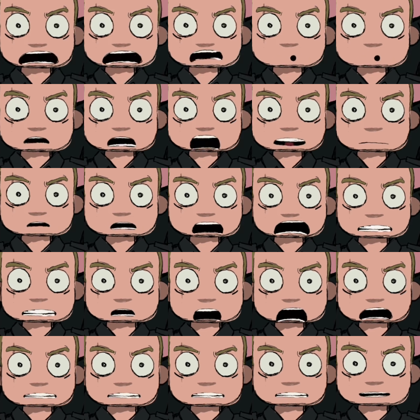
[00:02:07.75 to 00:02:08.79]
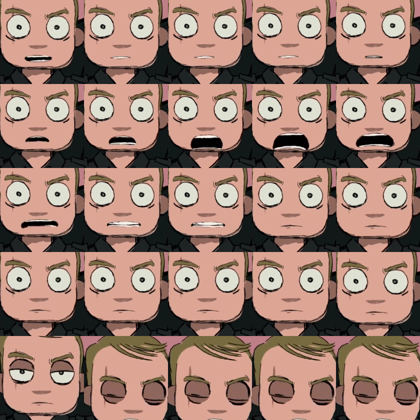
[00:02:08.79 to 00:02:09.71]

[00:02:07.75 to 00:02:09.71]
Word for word: There will be none of that.